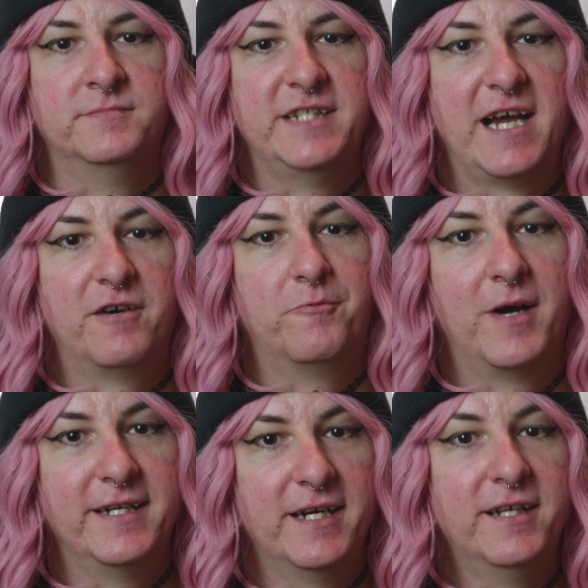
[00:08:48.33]
Now,
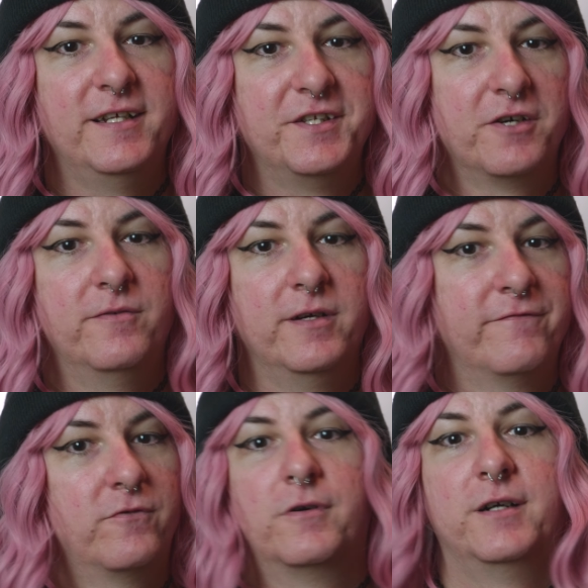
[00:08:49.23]
Wydell is going
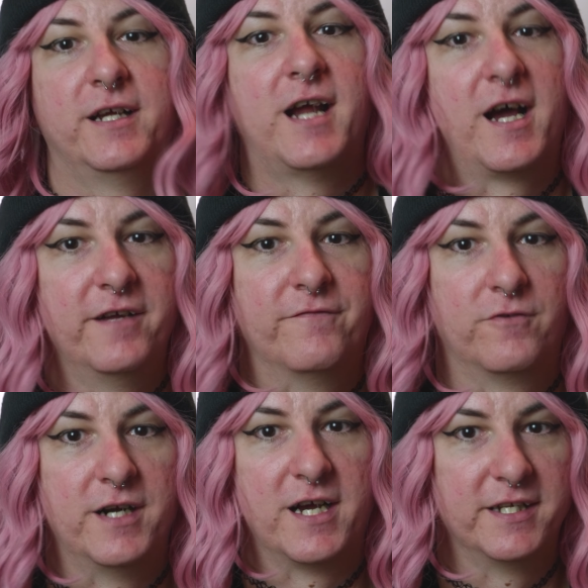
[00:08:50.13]
for an
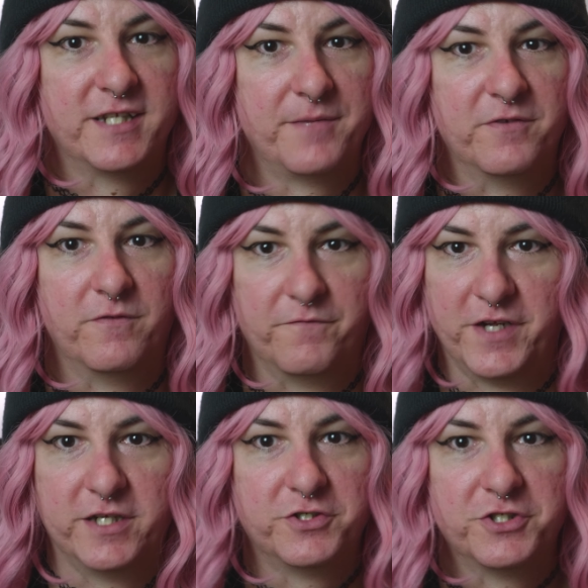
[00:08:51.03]
eye type of
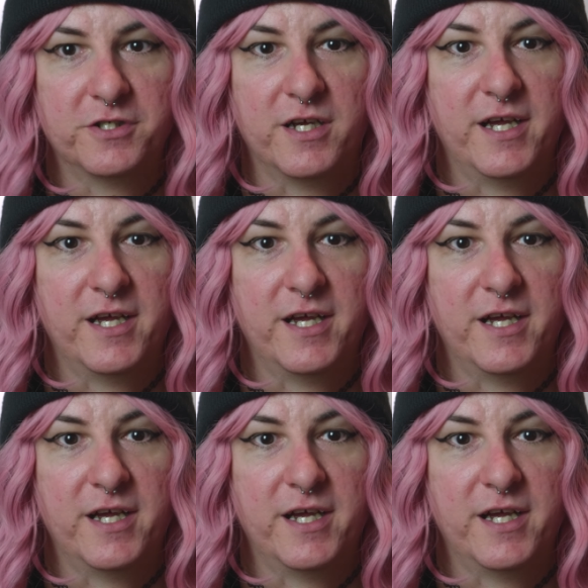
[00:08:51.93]
revenge.